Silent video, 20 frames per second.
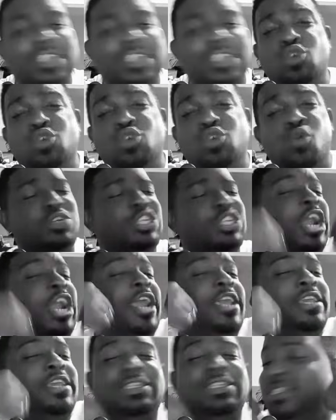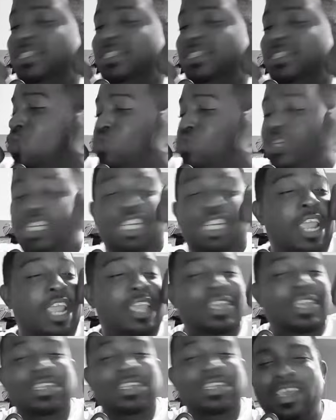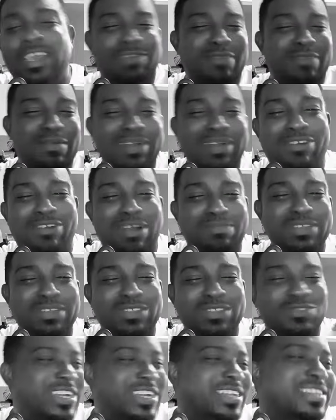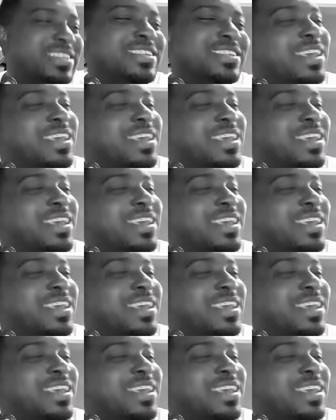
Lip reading: 2 chains. Remember the rapper 2 chains?